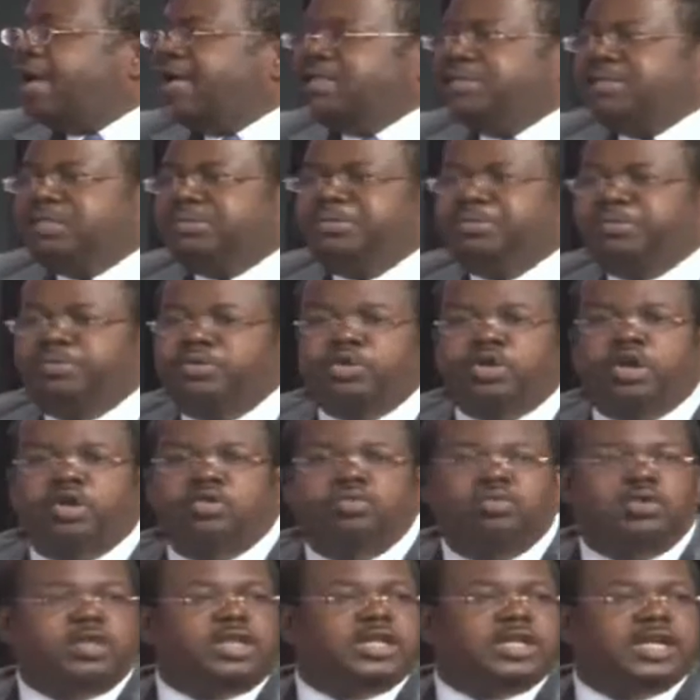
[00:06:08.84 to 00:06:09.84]
these people not
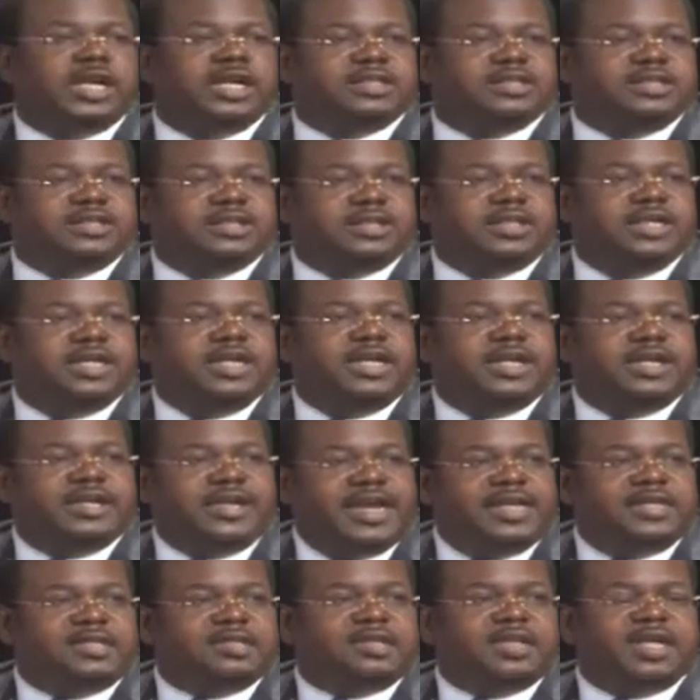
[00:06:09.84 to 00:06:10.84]
looking at it?
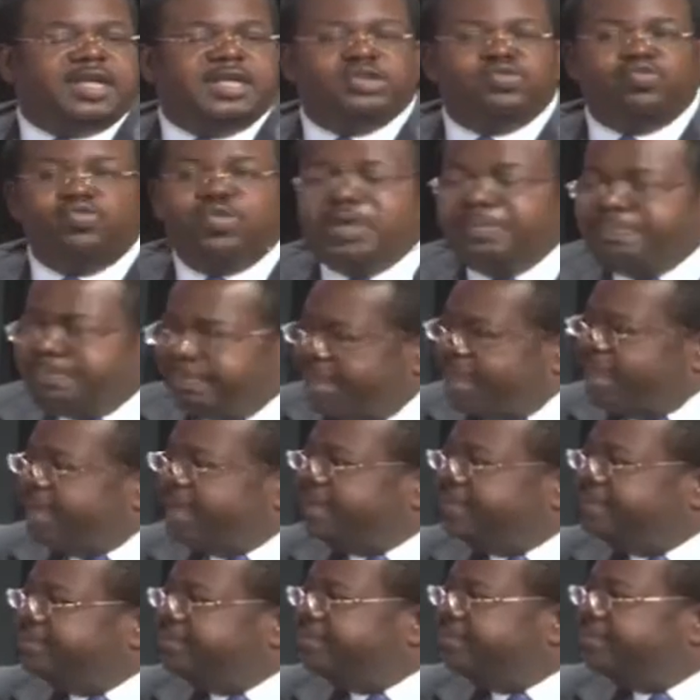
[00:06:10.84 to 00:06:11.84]
Nigerians will
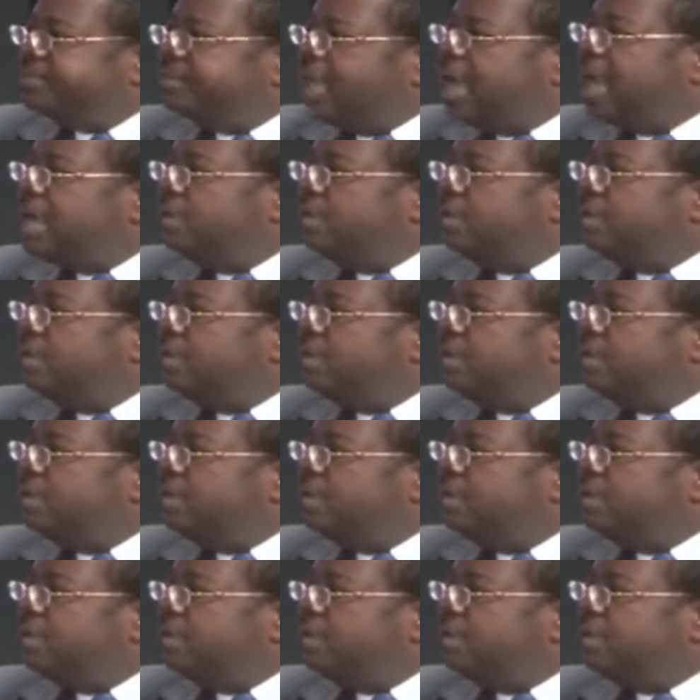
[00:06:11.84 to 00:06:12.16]
pay, and